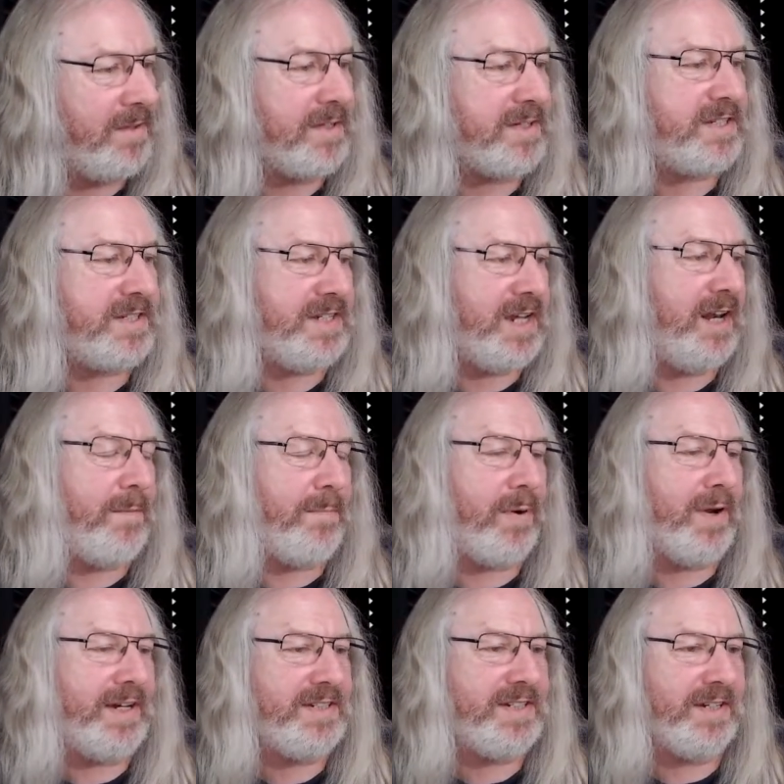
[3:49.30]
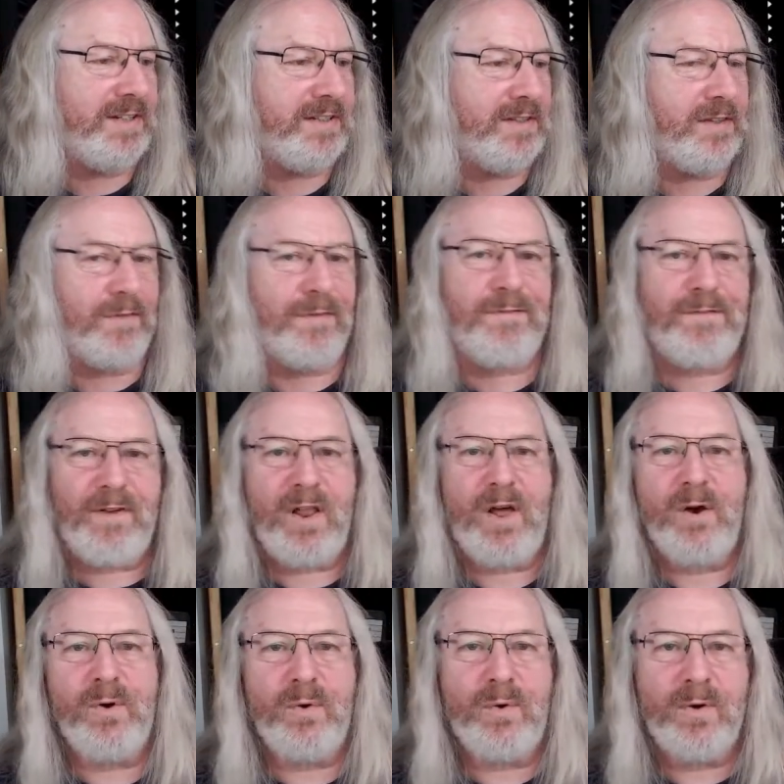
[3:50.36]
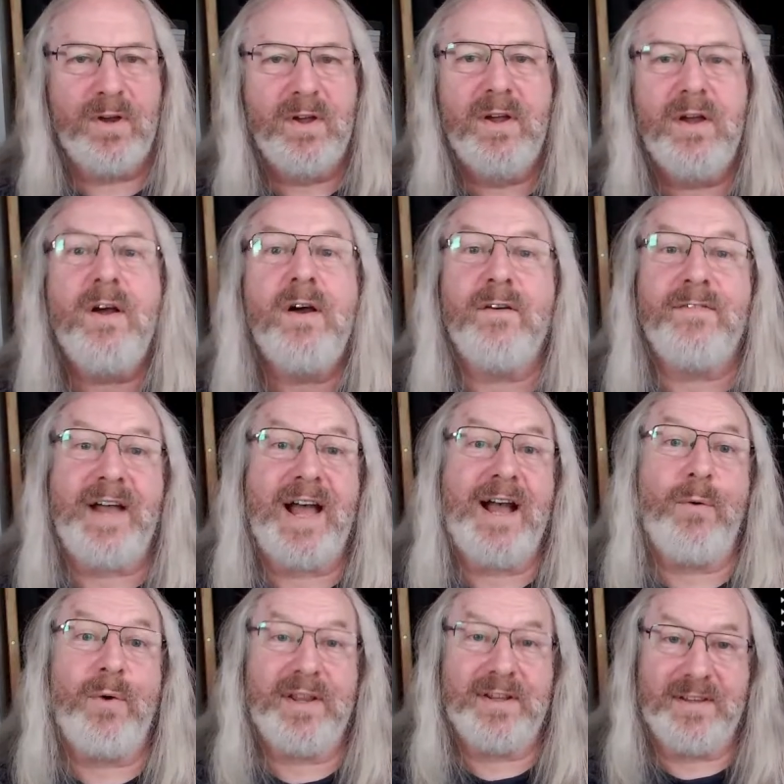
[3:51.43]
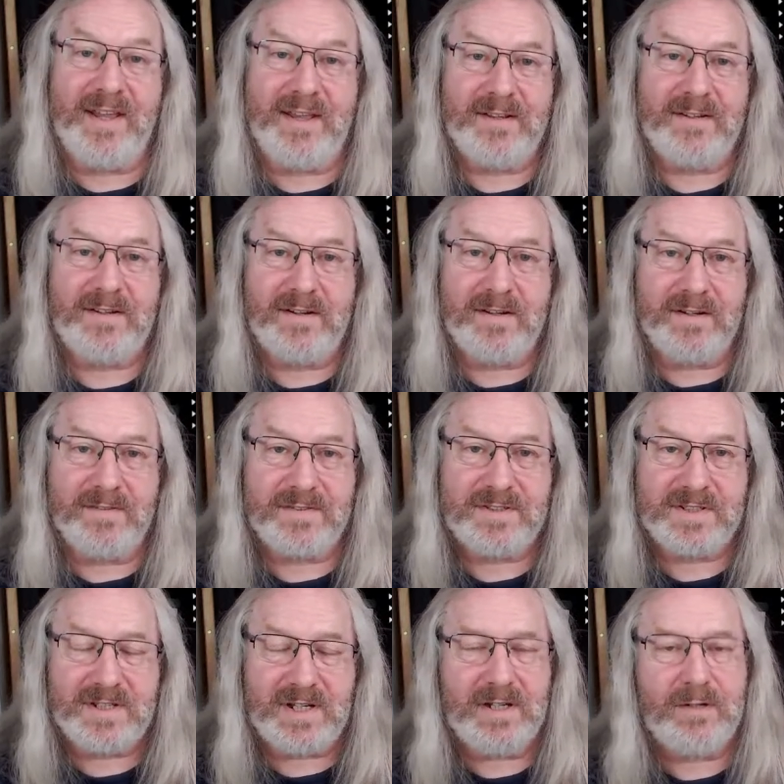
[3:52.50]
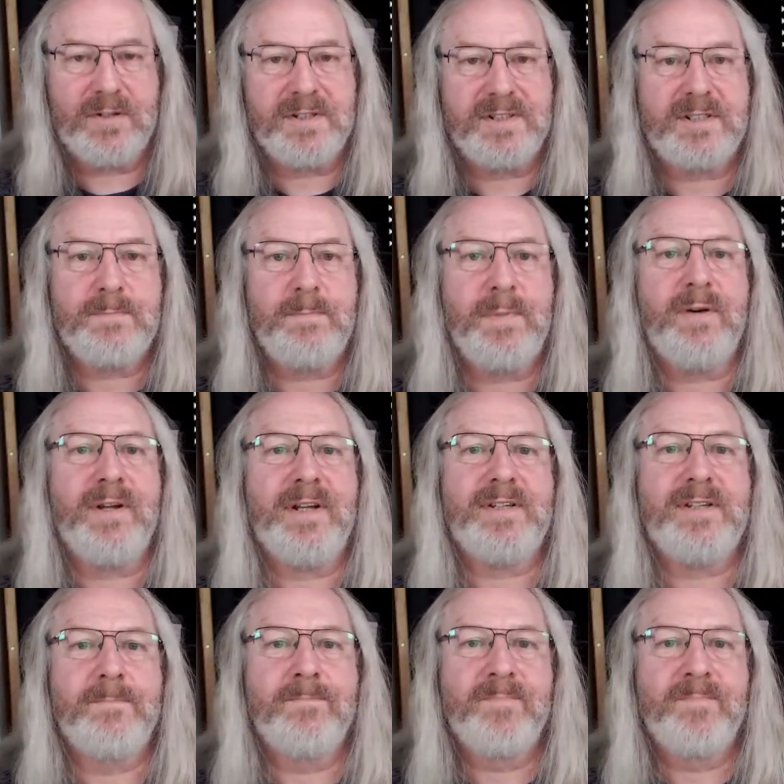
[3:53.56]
celebrated the flow of Awen, that kind of sacred spirit,